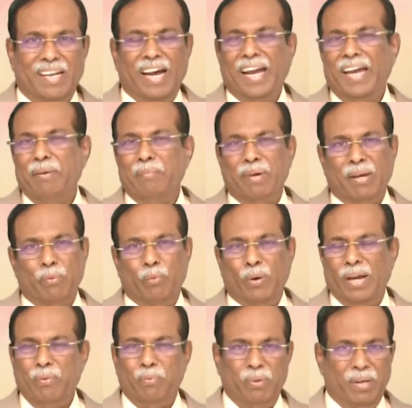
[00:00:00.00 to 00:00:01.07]
I and my
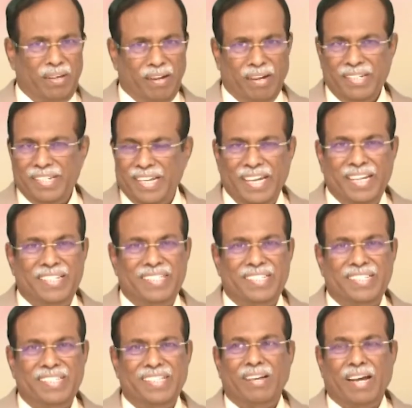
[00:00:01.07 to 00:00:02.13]
wife will not
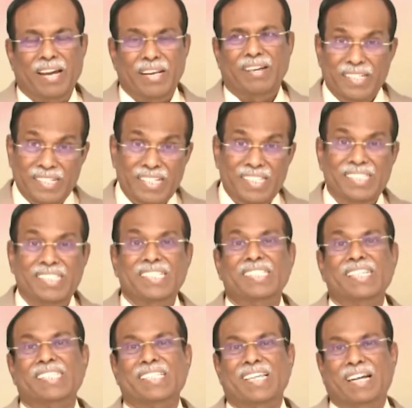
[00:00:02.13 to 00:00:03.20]
eat until
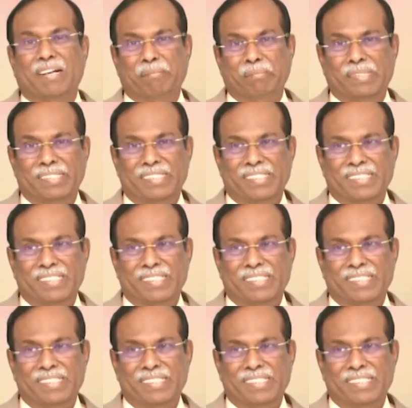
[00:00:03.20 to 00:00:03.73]
Jesus comes.